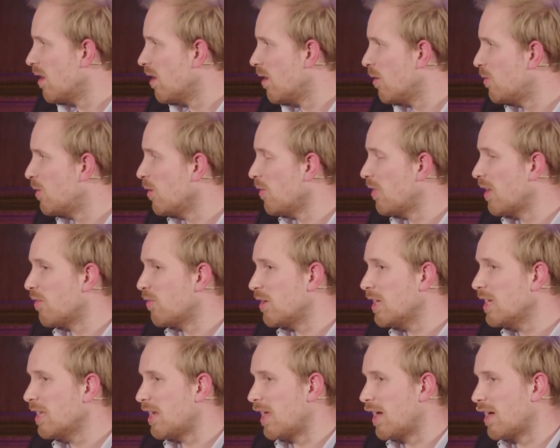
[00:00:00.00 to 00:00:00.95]
Until they
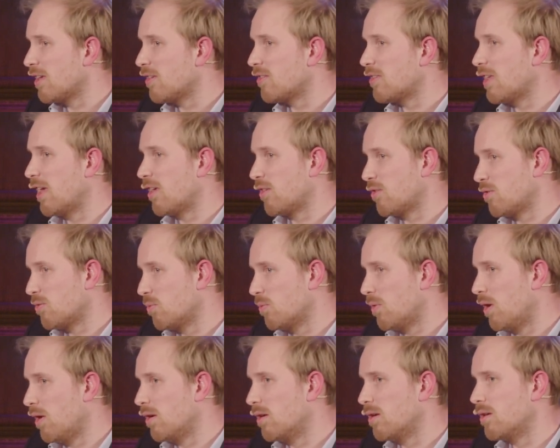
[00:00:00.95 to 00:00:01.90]
realized, as
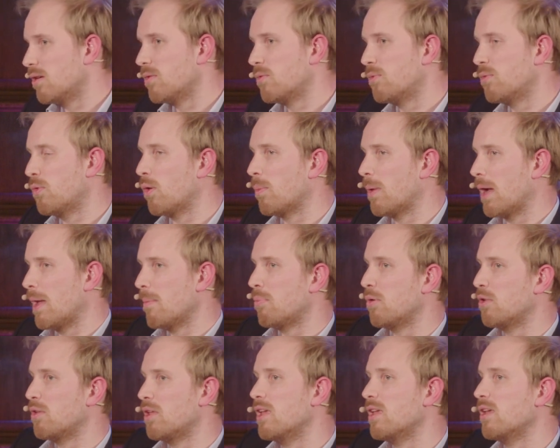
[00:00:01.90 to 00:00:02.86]
one former
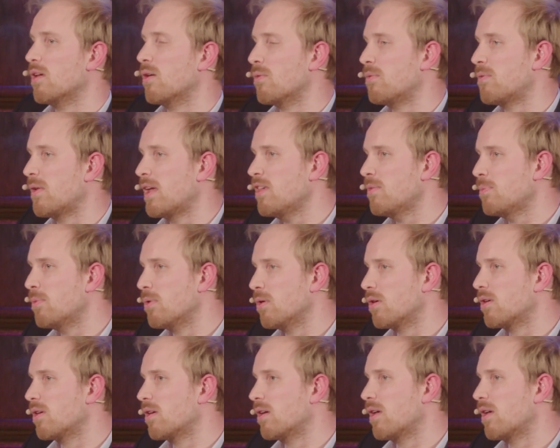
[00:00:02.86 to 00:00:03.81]
employee of Facebook